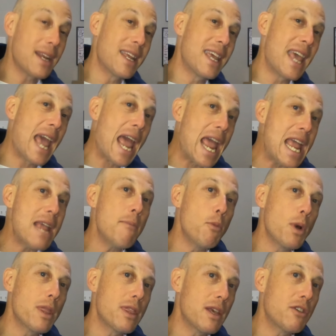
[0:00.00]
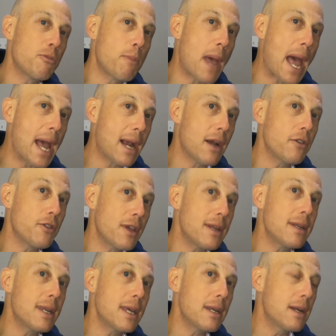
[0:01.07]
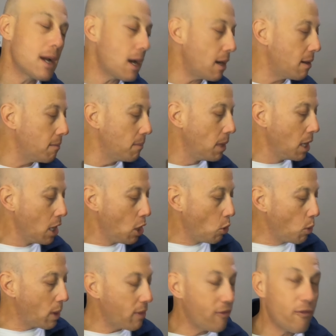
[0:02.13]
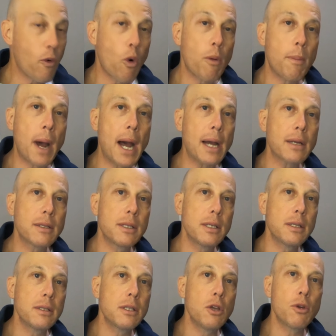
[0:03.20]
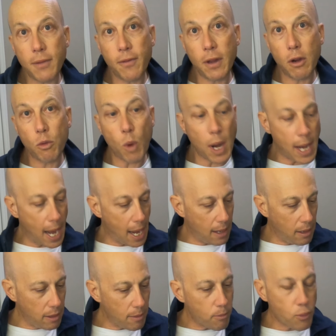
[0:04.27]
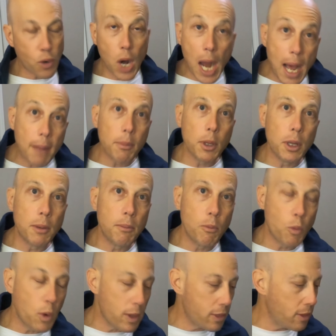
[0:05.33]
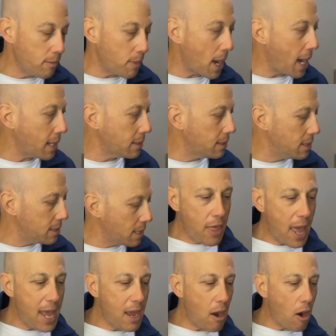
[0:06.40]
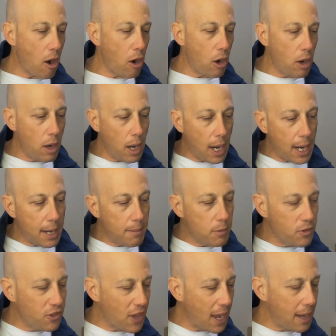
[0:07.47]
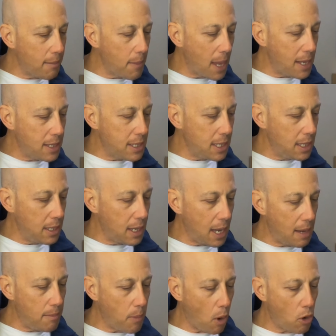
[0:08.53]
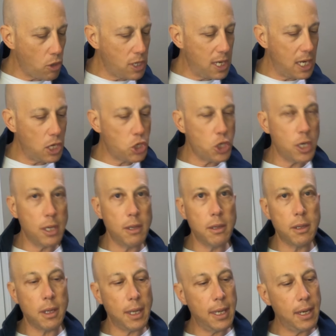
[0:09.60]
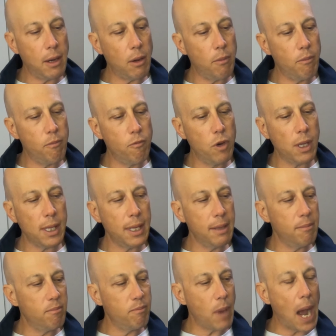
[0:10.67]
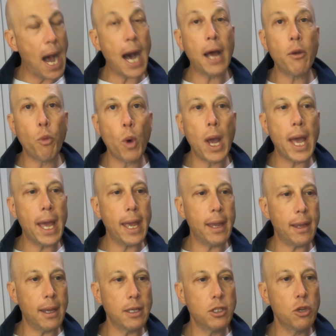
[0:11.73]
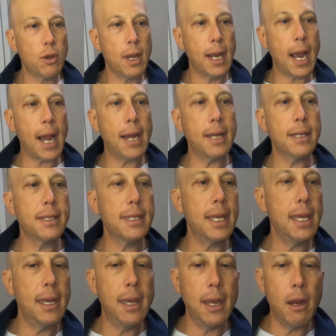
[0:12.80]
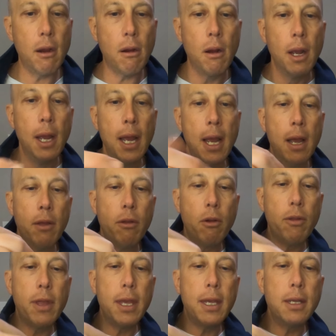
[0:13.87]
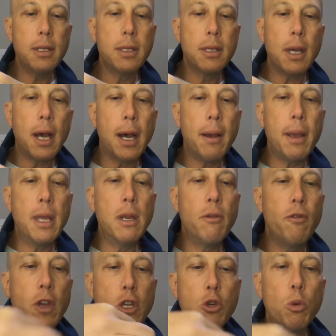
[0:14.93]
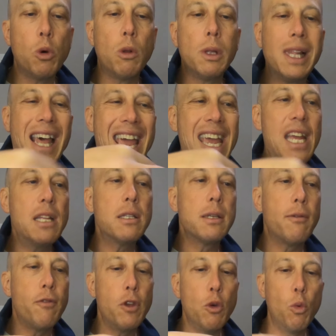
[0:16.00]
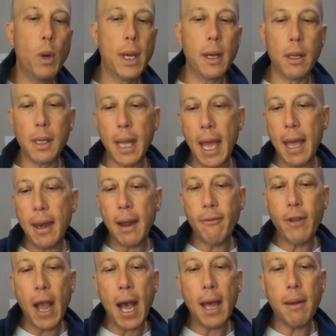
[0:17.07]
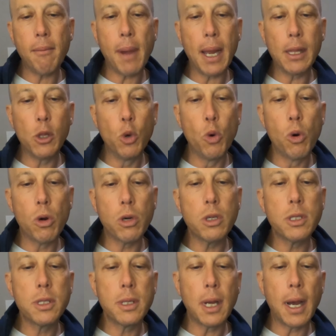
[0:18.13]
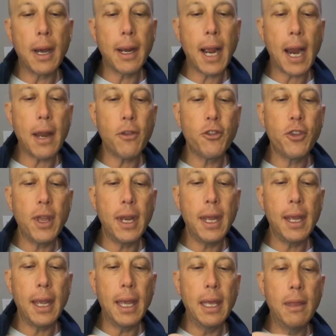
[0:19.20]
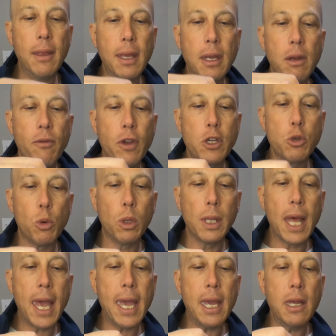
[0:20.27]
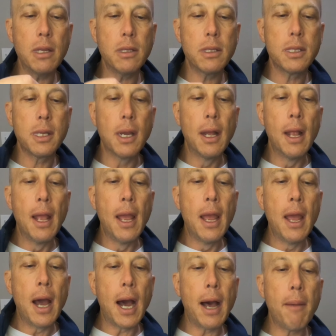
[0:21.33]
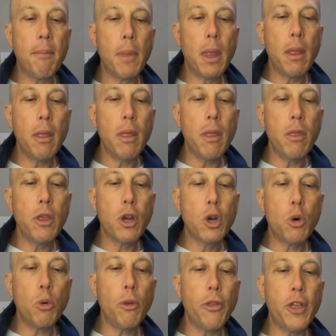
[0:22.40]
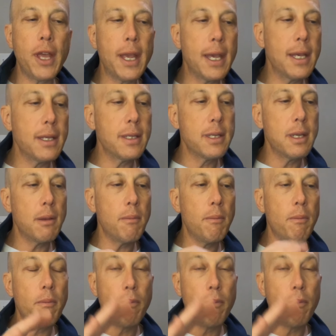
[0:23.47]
that came with this bag, because it did come with 4 boxes, so I figured why not. The problem with the boxes, they are segmented and partitioned in a really odd way. As you can kind of see here, there are these individual lanes, if you will, and I've got my lures kind of sitting in the individual lanes. The cool thing is,